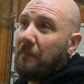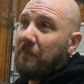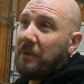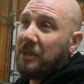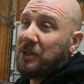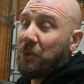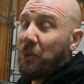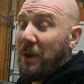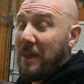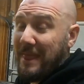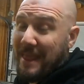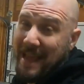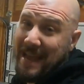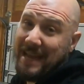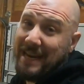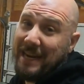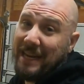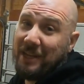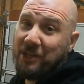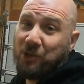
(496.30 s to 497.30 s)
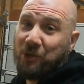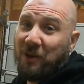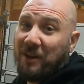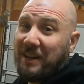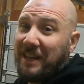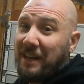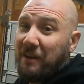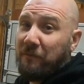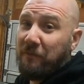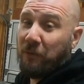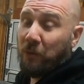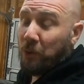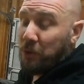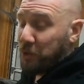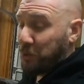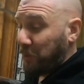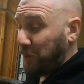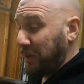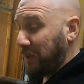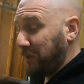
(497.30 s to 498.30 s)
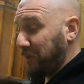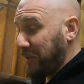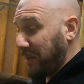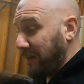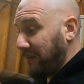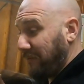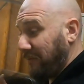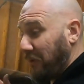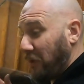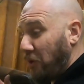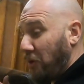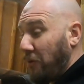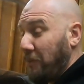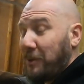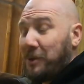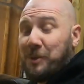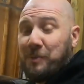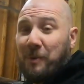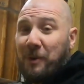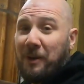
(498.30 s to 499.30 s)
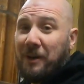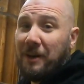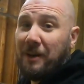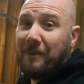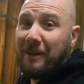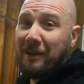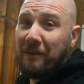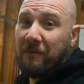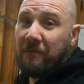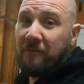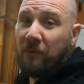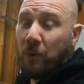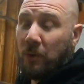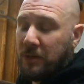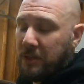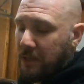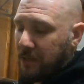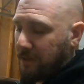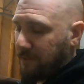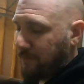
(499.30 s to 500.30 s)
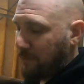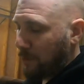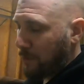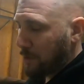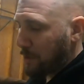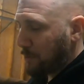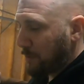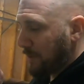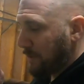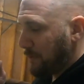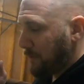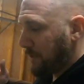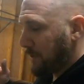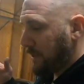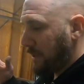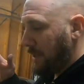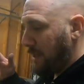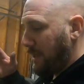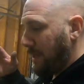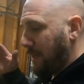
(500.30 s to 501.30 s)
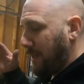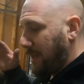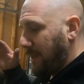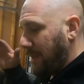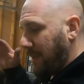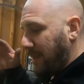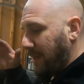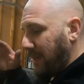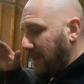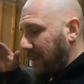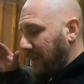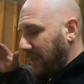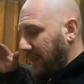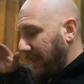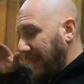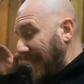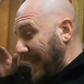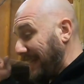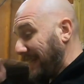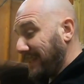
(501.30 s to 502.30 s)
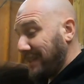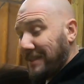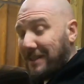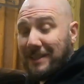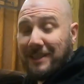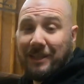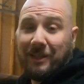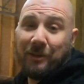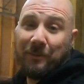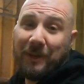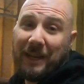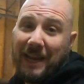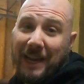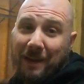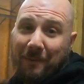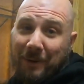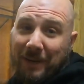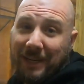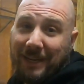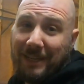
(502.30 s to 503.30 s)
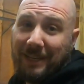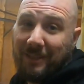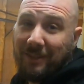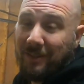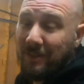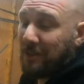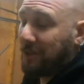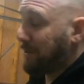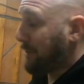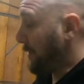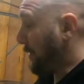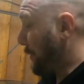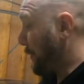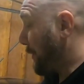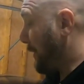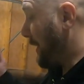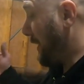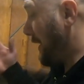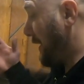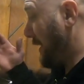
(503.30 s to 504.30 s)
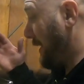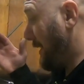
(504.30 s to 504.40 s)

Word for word: between that and trying to get forged wheels, I've almost bought about 4 sets of forged wheels. That doesn't seem to be happening either, so